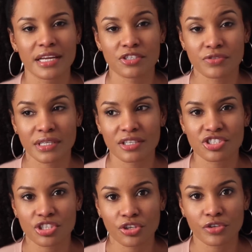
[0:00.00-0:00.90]
that I drink a
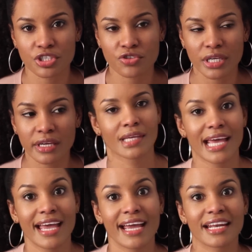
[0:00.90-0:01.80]
sugary drink.
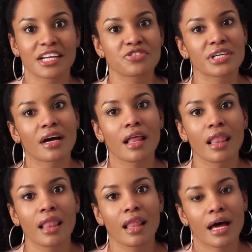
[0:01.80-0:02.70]
And I drink a
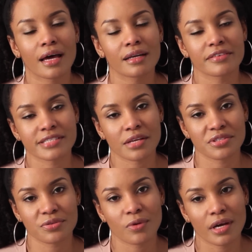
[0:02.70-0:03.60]
lot of
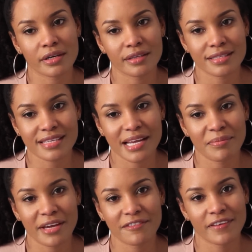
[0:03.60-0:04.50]
seltzer water. It's like
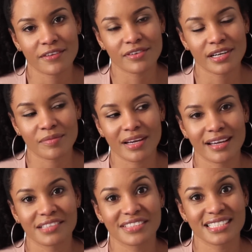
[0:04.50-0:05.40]
my favorite. I'm
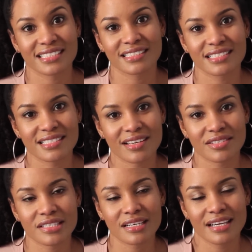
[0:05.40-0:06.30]
kind of addicted to
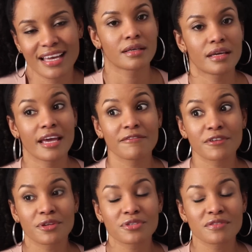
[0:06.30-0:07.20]
seltzer. And
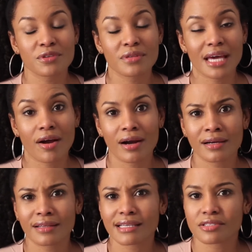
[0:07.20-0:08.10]
for those of you that
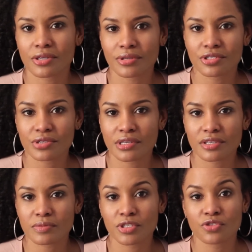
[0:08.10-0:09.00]
are like soda
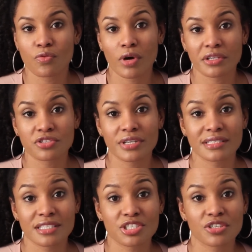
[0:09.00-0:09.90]
drinkers, but you want to
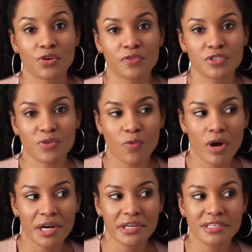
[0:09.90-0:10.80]
transition over to
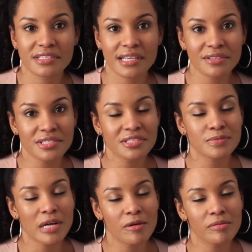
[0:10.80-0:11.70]
water, seltzer is
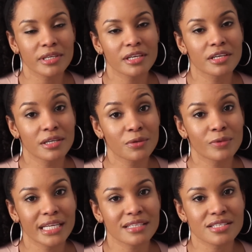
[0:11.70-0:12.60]
probably a good
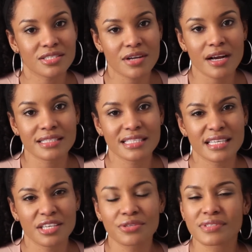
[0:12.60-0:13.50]
way to start to
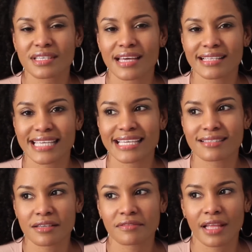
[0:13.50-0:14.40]
get used to that
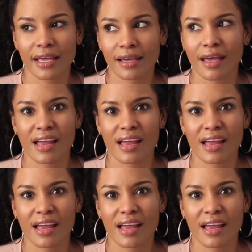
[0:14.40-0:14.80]
taste of like